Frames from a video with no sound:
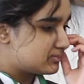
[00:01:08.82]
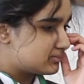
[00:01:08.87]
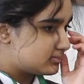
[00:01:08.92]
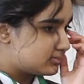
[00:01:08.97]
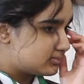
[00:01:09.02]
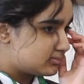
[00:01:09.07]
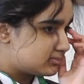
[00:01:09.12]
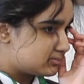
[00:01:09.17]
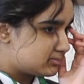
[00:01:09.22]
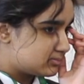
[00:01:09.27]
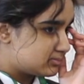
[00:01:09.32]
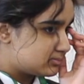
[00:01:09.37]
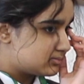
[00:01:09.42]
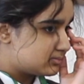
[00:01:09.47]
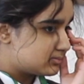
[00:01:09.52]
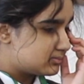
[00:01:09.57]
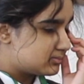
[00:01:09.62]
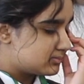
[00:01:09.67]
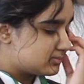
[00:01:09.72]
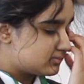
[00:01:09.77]

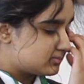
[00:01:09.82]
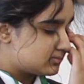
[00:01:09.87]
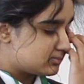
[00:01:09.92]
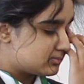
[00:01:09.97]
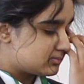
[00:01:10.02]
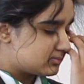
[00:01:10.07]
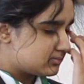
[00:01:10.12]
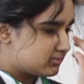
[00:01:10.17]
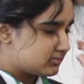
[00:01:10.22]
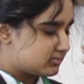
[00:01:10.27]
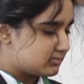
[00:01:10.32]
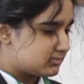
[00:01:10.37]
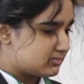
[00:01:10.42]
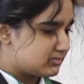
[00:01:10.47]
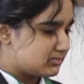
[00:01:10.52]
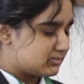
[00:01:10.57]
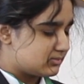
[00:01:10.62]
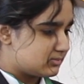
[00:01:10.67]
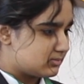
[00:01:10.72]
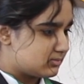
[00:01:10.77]

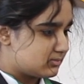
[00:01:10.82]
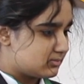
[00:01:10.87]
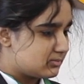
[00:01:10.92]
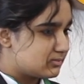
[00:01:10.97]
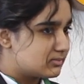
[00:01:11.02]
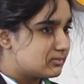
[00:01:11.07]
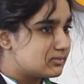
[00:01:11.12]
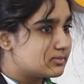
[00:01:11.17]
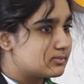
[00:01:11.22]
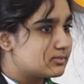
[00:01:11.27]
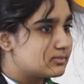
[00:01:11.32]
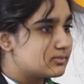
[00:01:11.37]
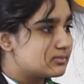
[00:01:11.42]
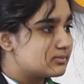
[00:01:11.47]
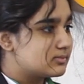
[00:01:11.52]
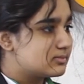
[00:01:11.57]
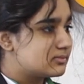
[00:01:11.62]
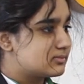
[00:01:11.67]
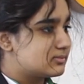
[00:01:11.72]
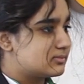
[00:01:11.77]

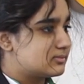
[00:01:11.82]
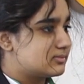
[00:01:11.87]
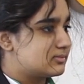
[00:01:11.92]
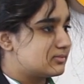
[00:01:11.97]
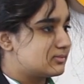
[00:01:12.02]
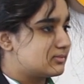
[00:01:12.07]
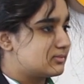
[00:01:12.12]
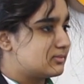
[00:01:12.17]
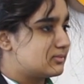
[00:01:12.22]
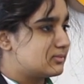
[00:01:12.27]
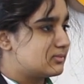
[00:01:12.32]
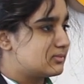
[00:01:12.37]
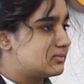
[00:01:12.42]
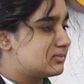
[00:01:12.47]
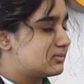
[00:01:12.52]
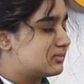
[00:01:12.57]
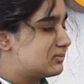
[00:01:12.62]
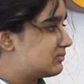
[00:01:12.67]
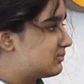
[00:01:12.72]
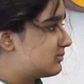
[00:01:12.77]

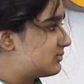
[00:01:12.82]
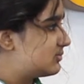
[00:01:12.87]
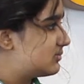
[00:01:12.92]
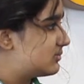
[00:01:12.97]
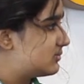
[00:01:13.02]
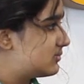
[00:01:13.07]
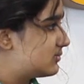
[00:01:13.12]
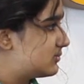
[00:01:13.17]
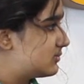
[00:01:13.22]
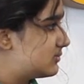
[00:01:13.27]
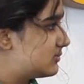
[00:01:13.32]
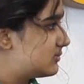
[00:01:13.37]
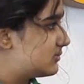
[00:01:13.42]
The person shown says nothing.